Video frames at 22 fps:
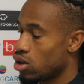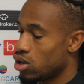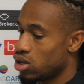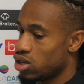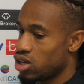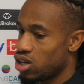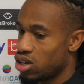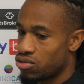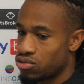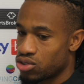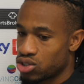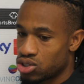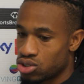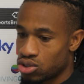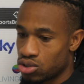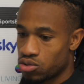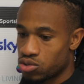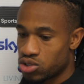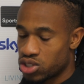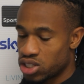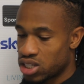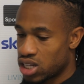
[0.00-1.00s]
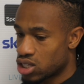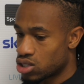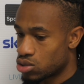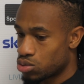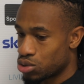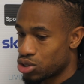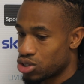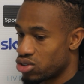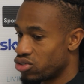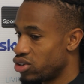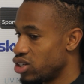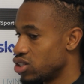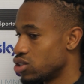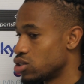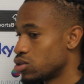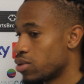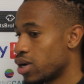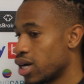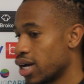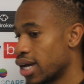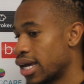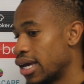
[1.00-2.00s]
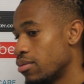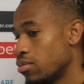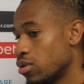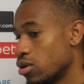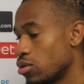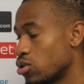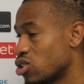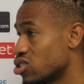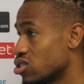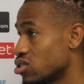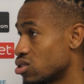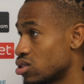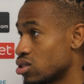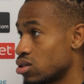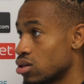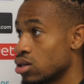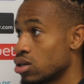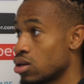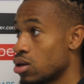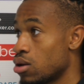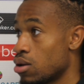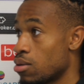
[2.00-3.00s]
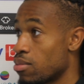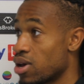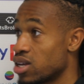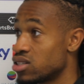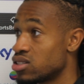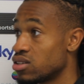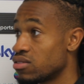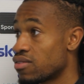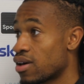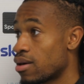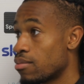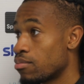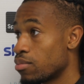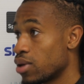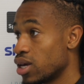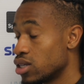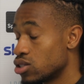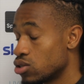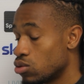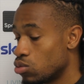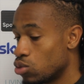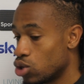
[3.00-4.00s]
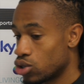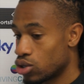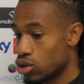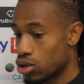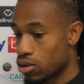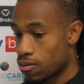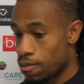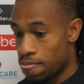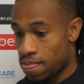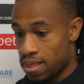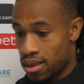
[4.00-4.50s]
Yeah, for sure. Obviously, that's one of the reasons why I came here, because of the massive fan base and whatnot.